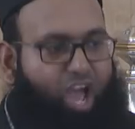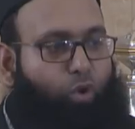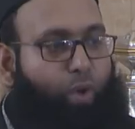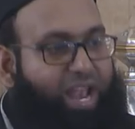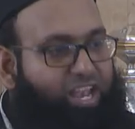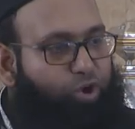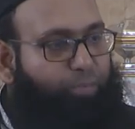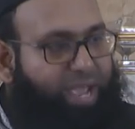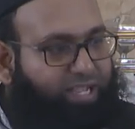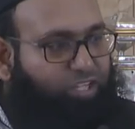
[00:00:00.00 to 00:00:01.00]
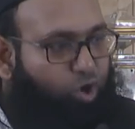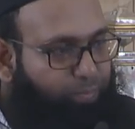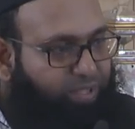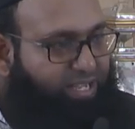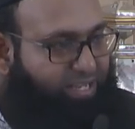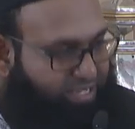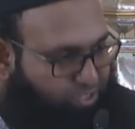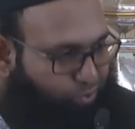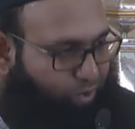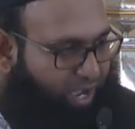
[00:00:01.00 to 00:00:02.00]
When you make tawbat an
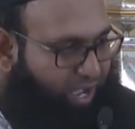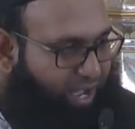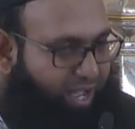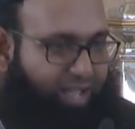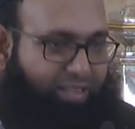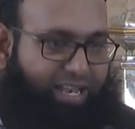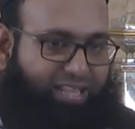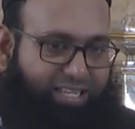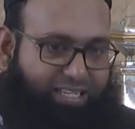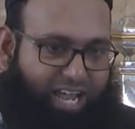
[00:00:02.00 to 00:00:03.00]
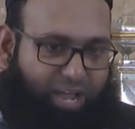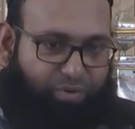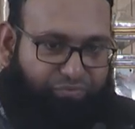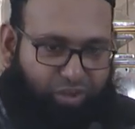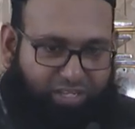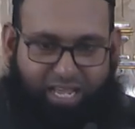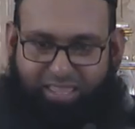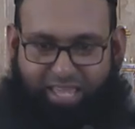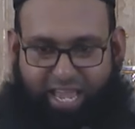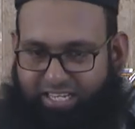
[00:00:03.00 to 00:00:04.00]
nasuha, then at the time of your
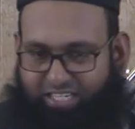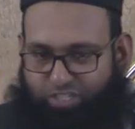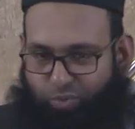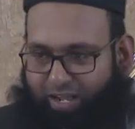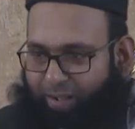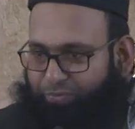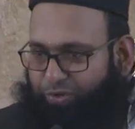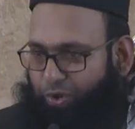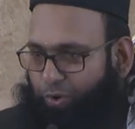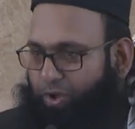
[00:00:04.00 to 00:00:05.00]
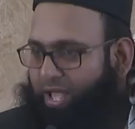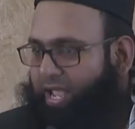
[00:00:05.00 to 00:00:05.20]
death, the angels will come to you.